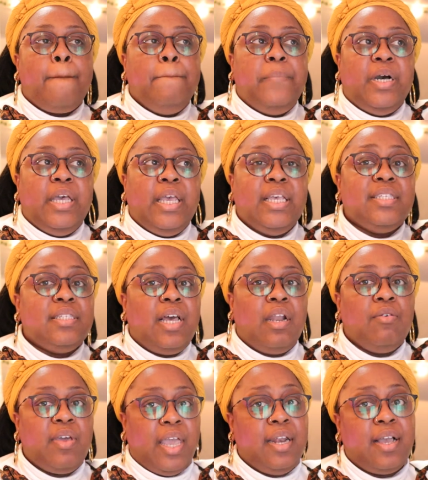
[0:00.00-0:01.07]
But it's
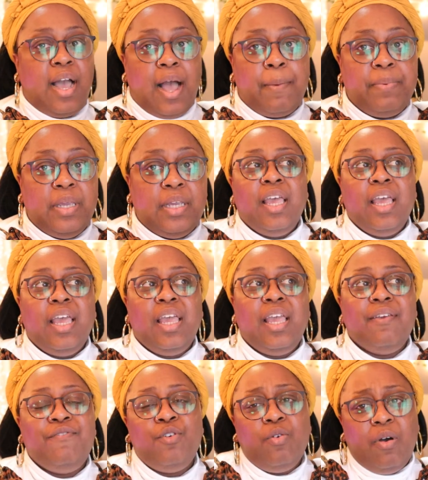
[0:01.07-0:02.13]
not okay to copy.
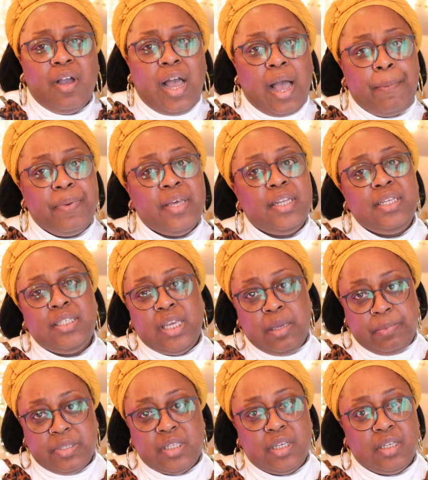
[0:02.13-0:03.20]
If you want to copy, at least
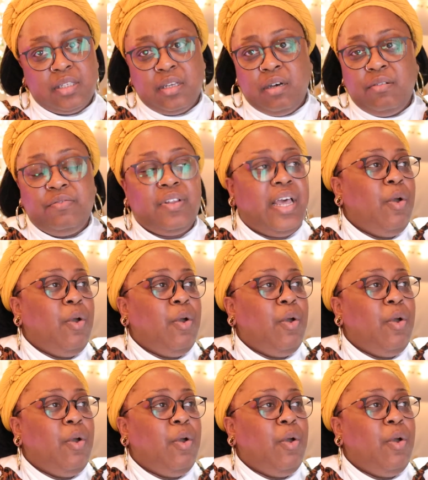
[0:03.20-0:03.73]
keep it to yourself.